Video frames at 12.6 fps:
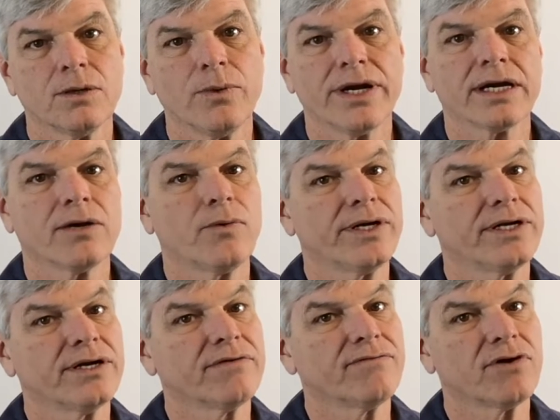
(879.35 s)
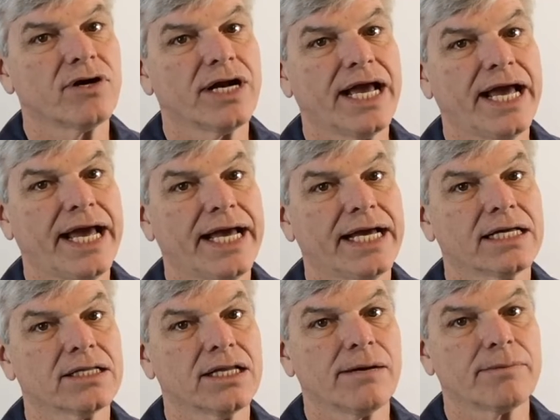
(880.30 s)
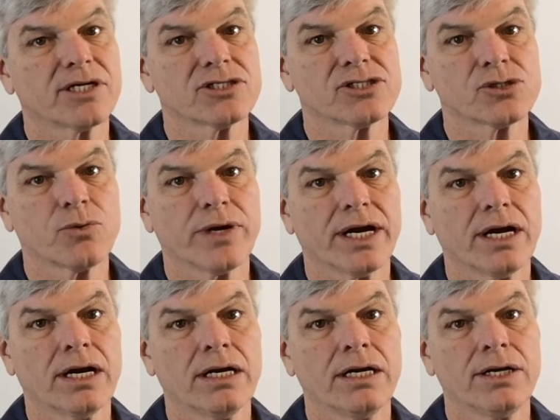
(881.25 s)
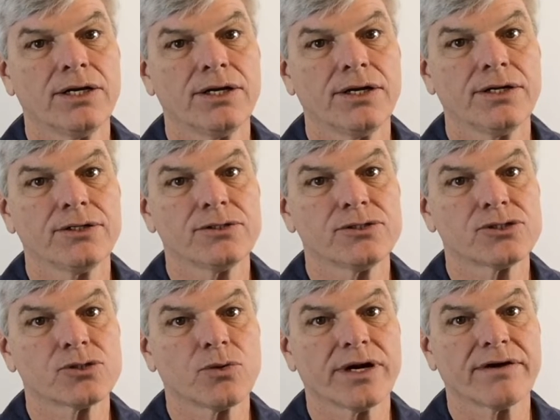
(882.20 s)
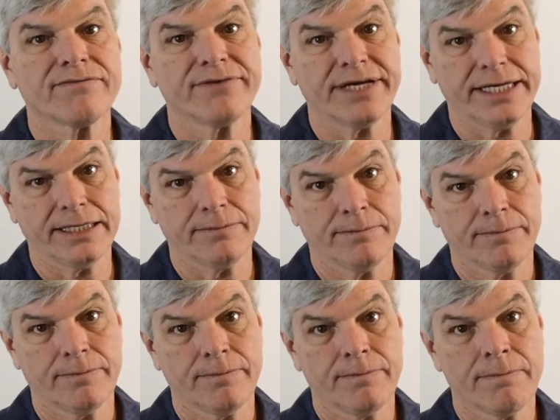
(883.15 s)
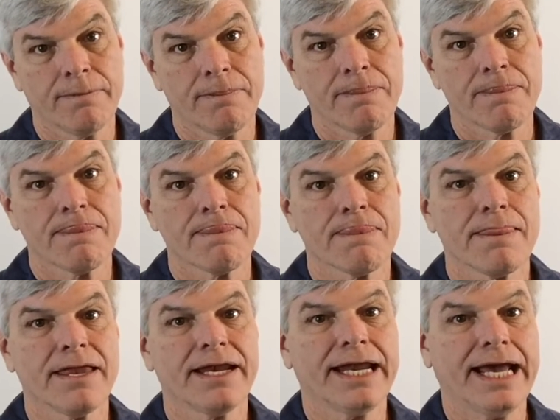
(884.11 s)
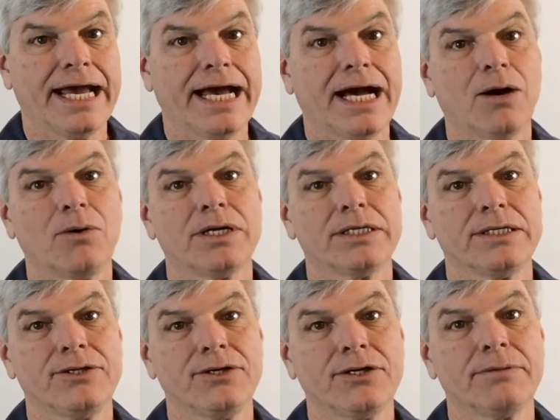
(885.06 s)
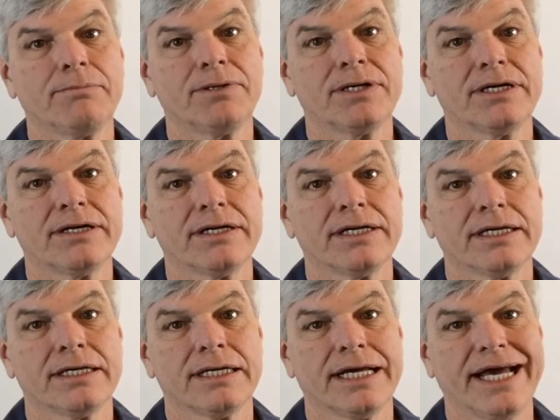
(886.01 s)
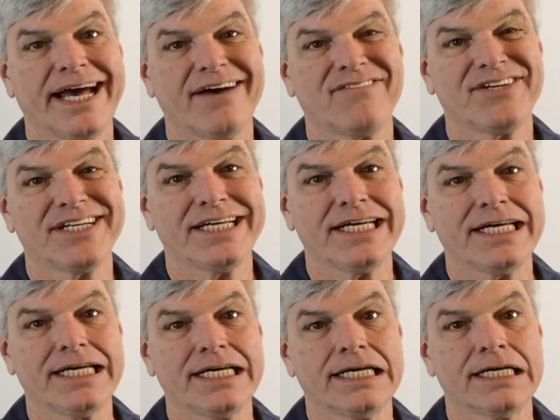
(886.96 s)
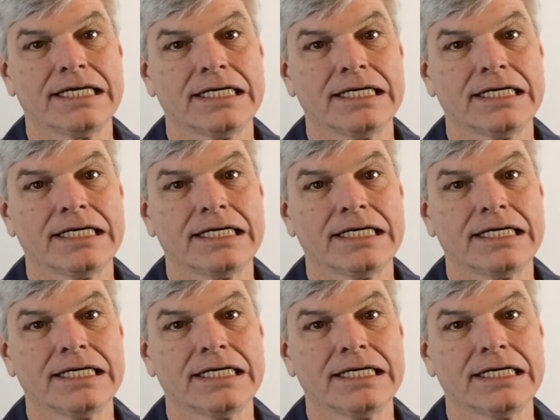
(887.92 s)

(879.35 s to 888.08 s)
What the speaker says: We are going to convert 8 kilometers square to square feet. Now, you could put FT